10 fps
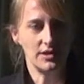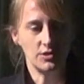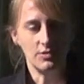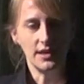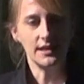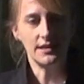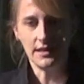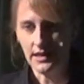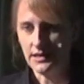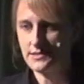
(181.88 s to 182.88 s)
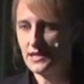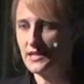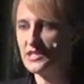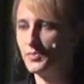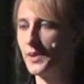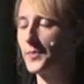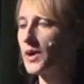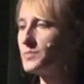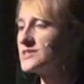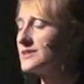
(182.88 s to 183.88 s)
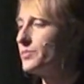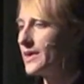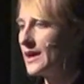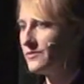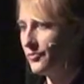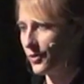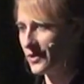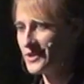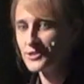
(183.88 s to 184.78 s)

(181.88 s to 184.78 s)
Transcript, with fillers: and unique needs that need to be purposely planned for.